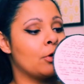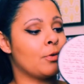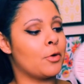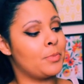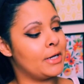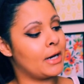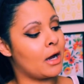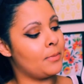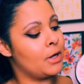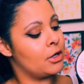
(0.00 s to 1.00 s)
When you open it
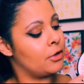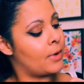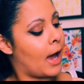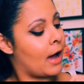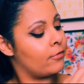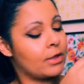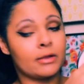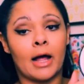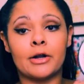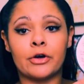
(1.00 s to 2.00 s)
up, you have the
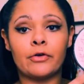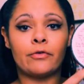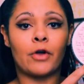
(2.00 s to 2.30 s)
letter